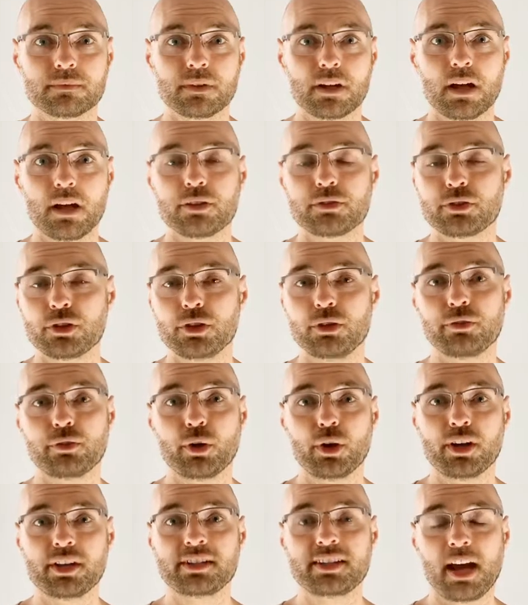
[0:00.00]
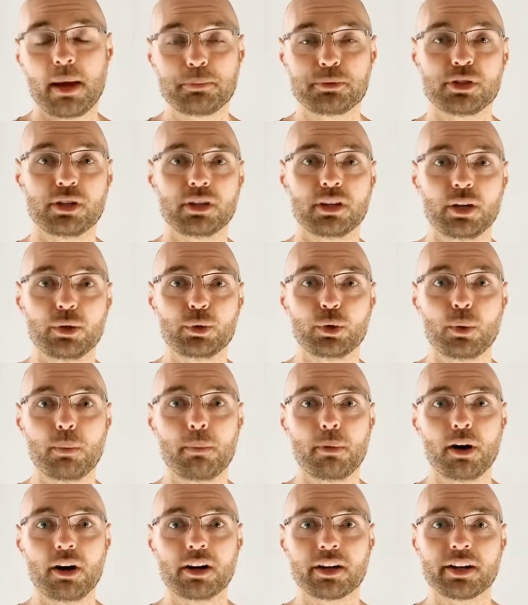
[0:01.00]
So you've got to adapt to your local
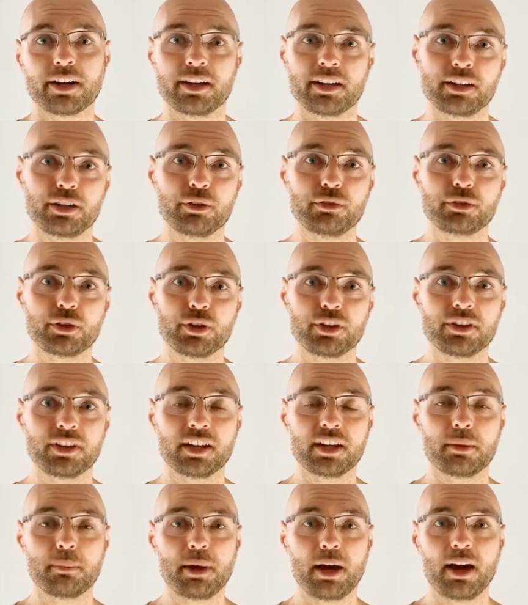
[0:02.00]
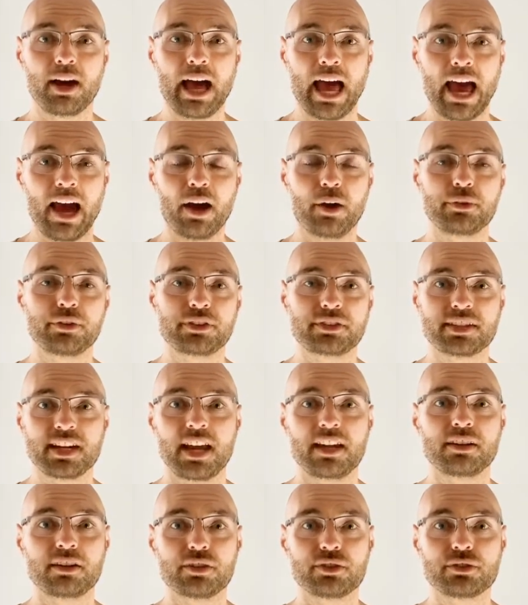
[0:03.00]
market. You've got to think about how the
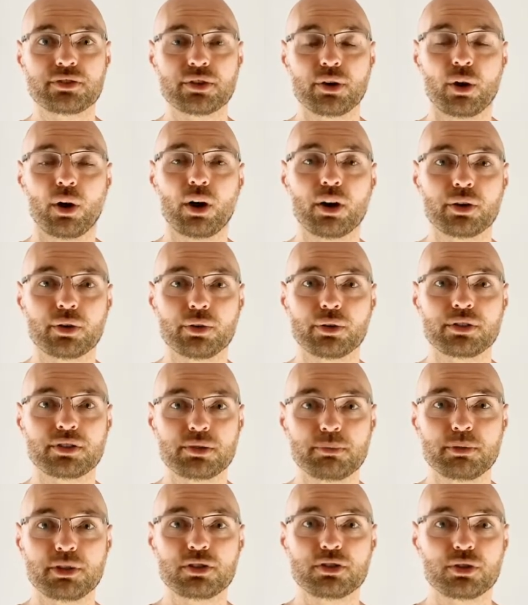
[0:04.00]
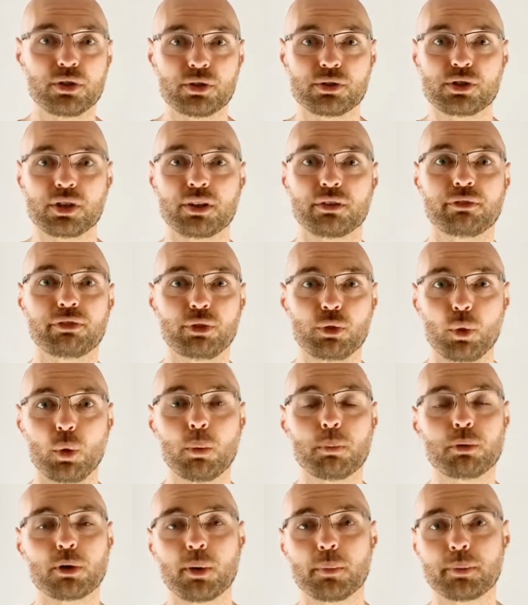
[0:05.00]
tenants are going to be searching for your
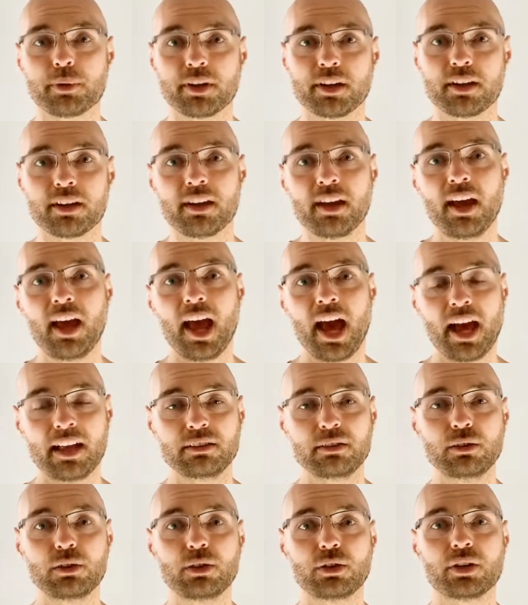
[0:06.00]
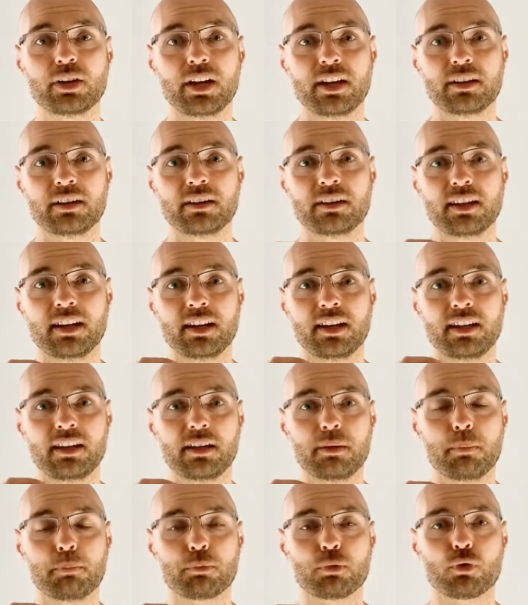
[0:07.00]
property and look at the
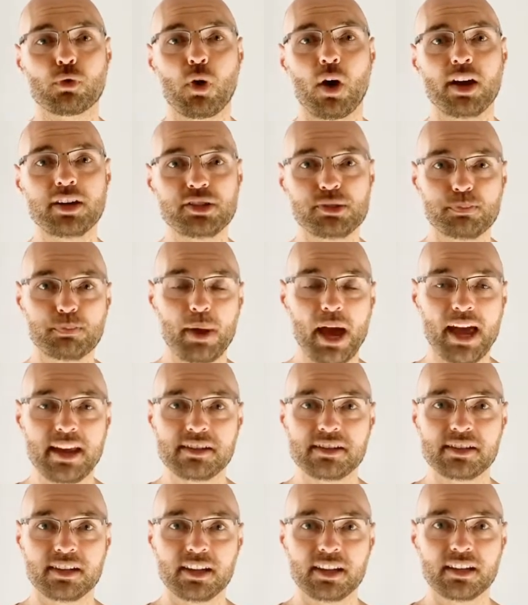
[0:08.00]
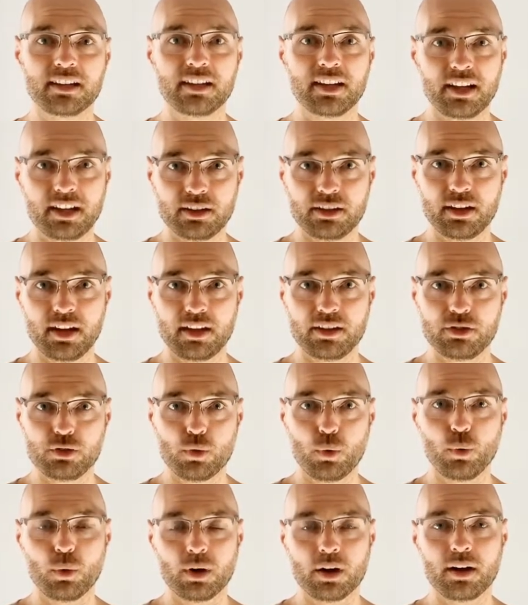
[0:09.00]
price banding in
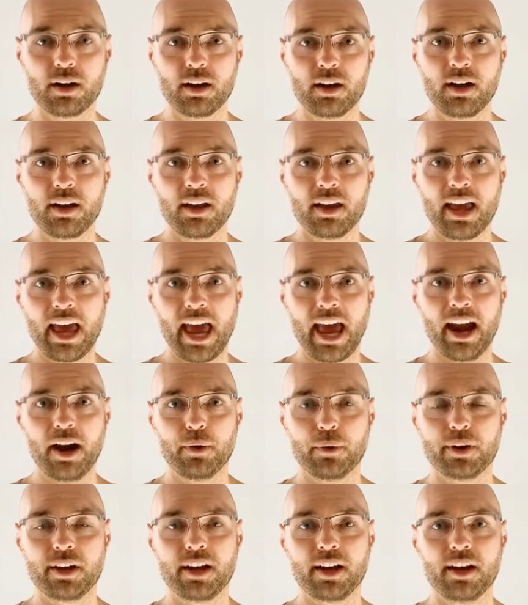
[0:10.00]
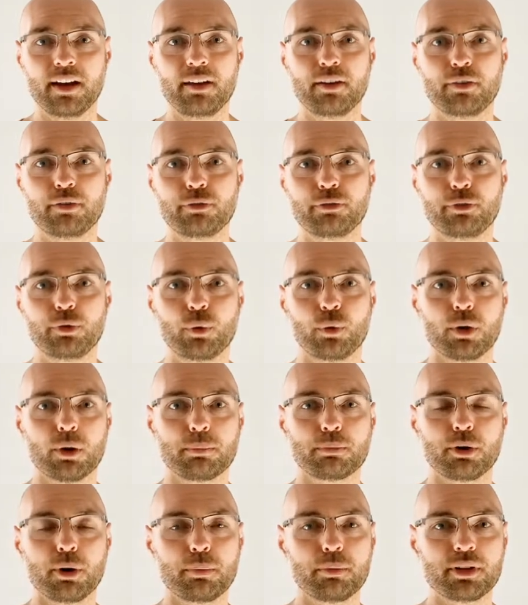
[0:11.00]
your area for
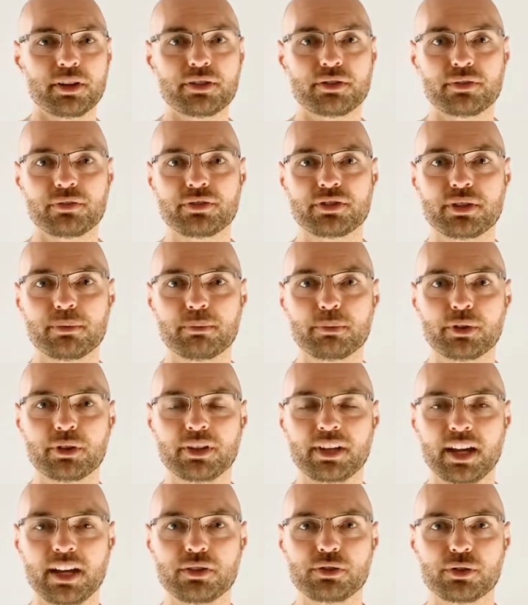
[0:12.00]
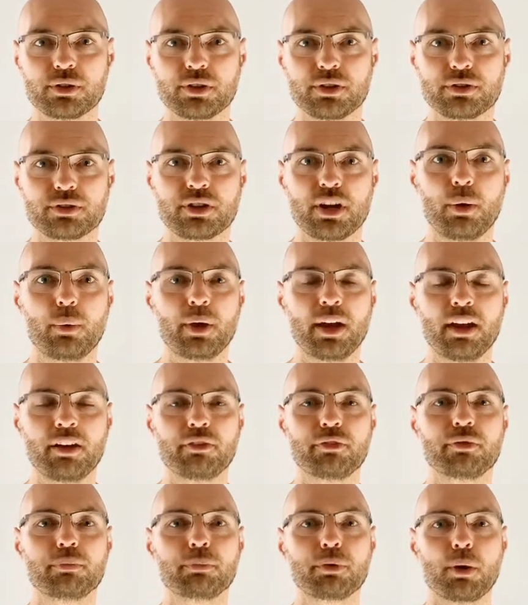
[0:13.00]
properties of similar nature. So if
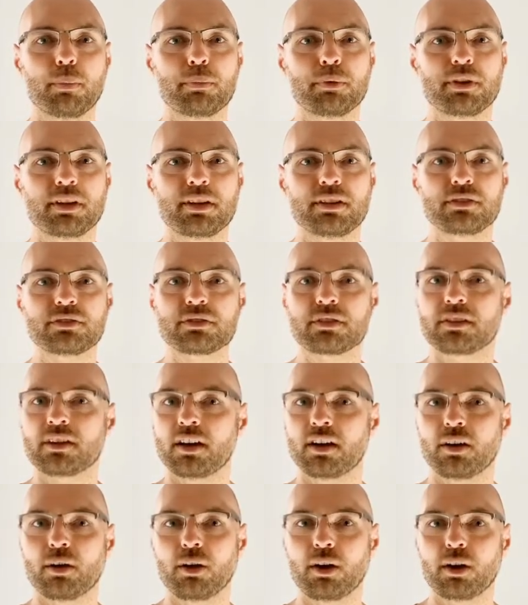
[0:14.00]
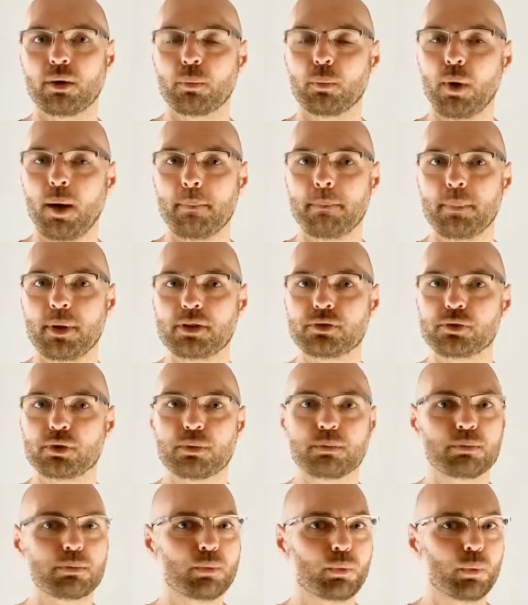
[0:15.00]
properties that are 1-bedroom
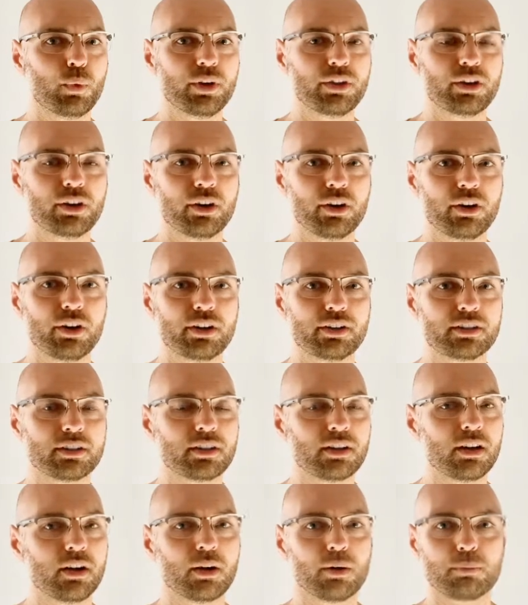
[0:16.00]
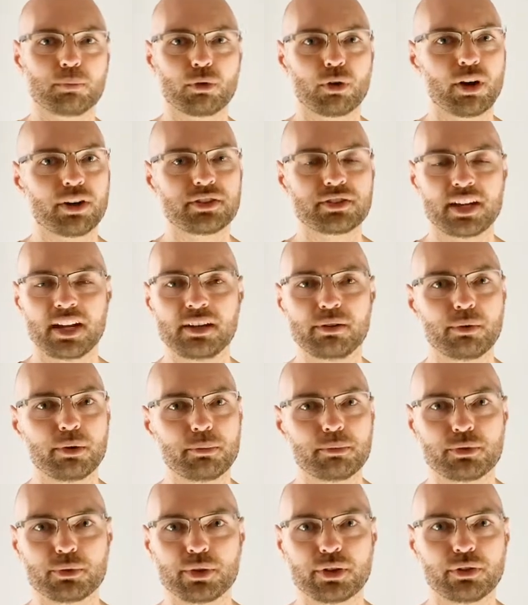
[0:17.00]
with a garden are priced anywhere
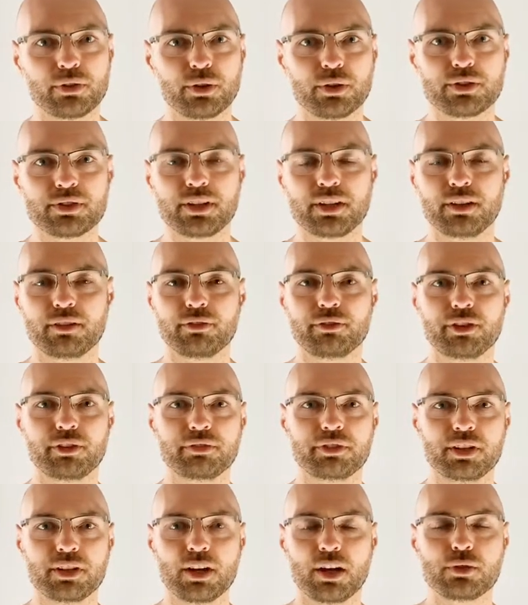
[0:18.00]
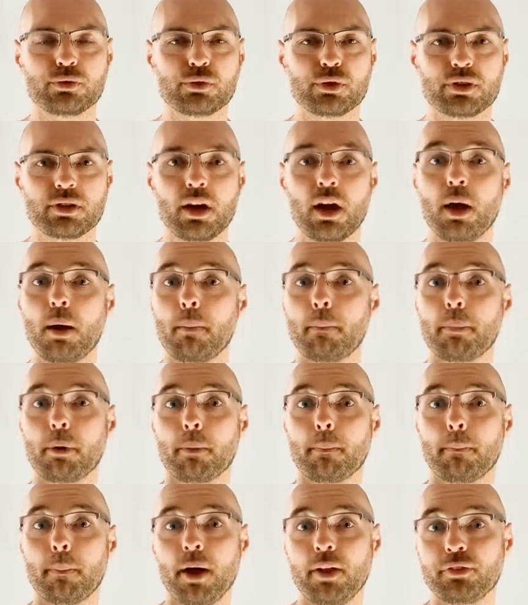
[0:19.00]
between 1,300 and 1,500 per
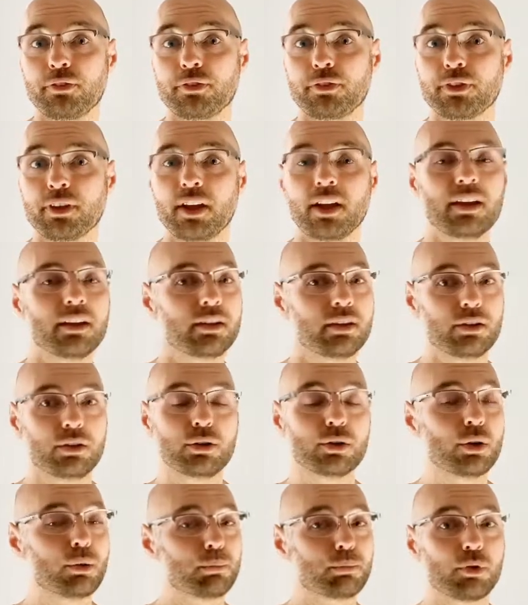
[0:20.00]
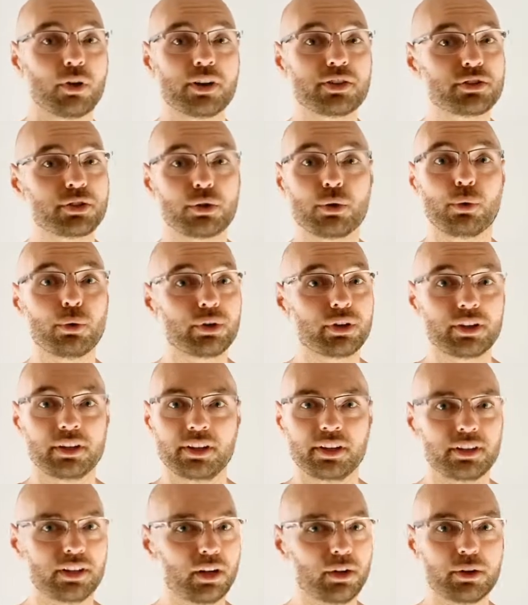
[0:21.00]
month, then you go price accordingly.
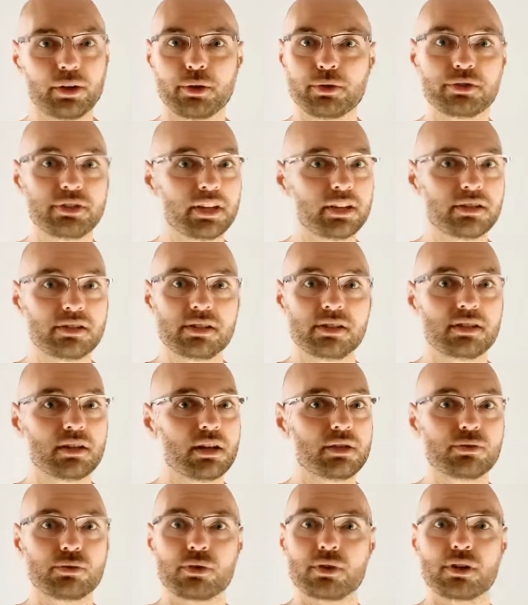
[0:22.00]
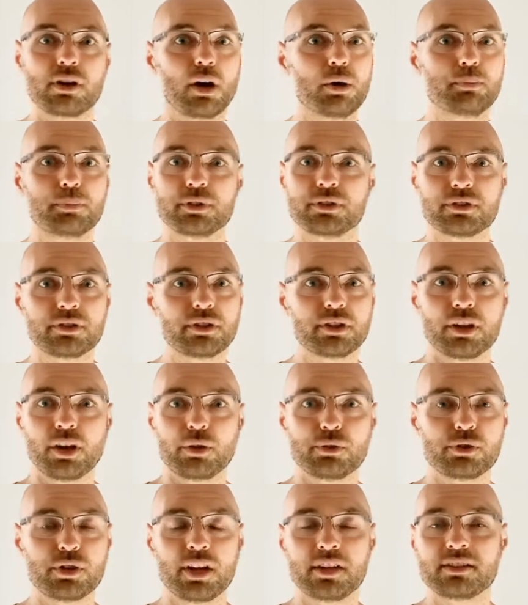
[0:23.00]
Don't go 1,600 hoping to
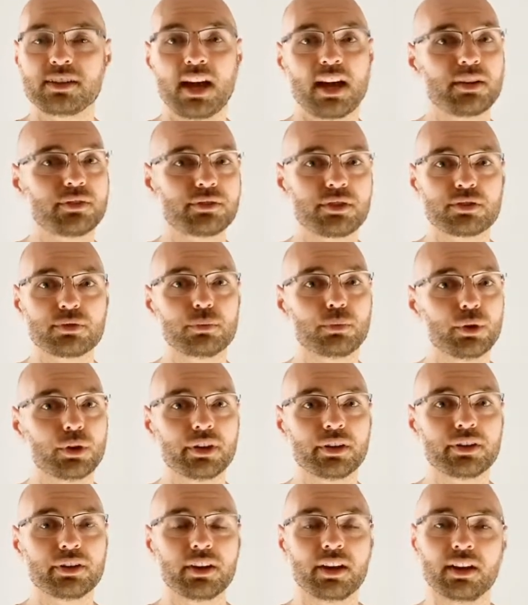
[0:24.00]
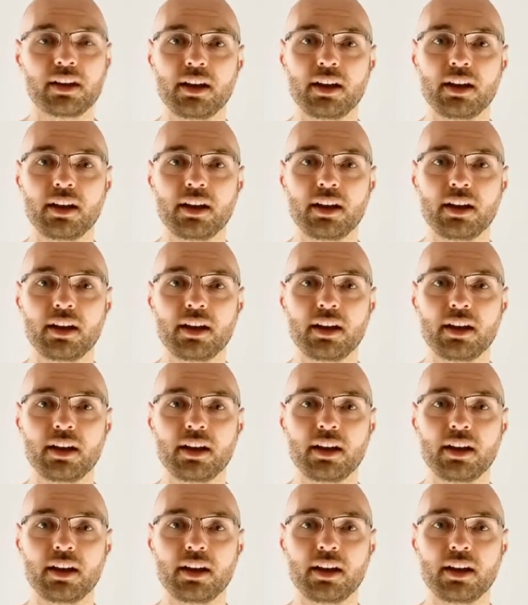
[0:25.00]
negotiate down. Doesn't work like that.